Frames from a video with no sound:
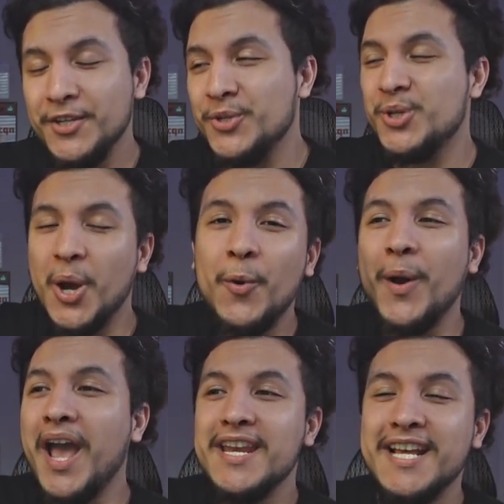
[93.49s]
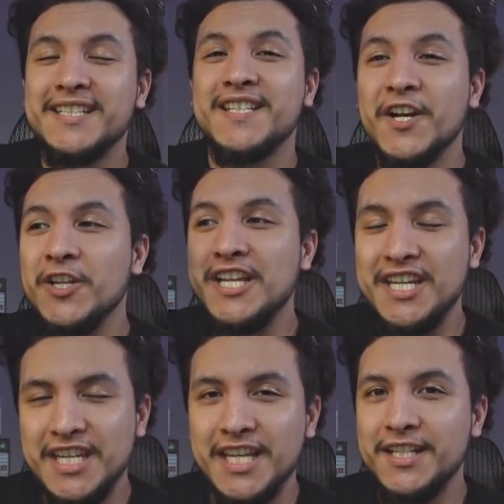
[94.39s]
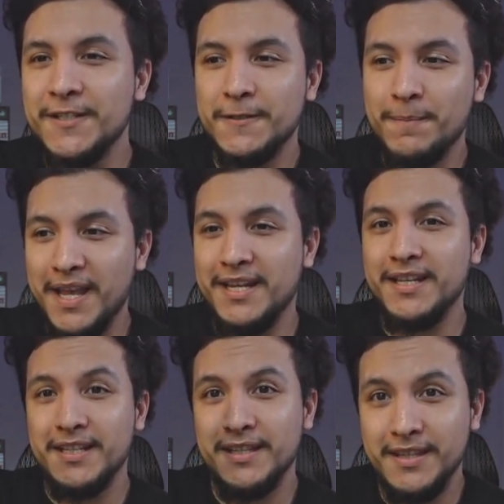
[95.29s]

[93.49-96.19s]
You don't necessarily need to spend